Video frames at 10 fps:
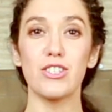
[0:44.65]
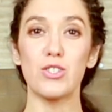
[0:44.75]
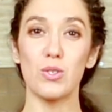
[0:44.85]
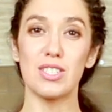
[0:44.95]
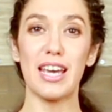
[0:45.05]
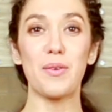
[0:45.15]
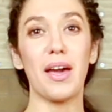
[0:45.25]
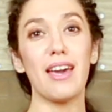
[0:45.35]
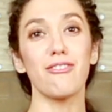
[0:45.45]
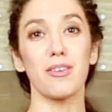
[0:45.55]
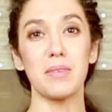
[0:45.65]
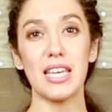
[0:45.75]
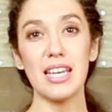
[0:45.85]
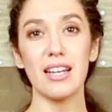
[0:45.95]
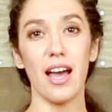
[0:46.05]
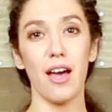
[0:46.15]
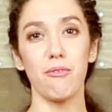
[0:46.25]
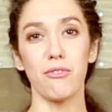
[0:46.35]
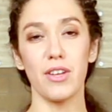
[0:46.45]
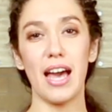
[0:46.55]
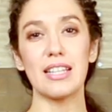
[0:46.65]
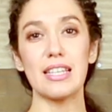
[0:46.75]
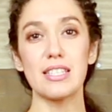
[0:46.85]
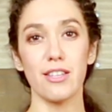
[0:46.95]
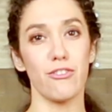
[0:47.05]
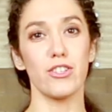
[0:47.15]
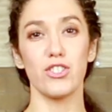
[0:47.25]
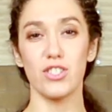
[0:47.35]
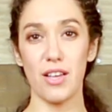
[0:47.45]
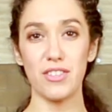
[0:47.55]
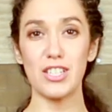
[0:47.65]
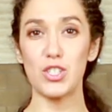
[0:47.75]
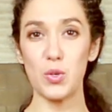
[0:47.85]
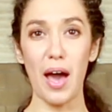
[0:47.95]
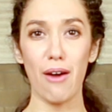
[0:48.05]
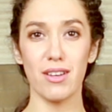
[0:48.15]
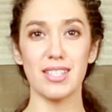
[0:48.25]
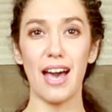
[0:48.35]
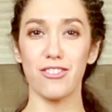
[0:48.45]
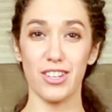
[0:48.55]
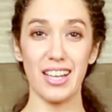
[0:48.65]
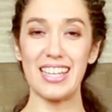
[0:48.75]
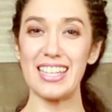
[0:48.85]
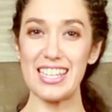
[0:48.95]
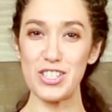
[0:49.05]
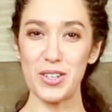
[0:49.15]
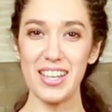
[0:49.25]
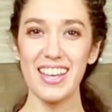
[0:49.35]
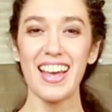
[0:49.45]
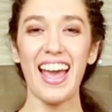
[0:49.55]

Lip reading: So stay away from heat for at least the first 72 hours after an injury.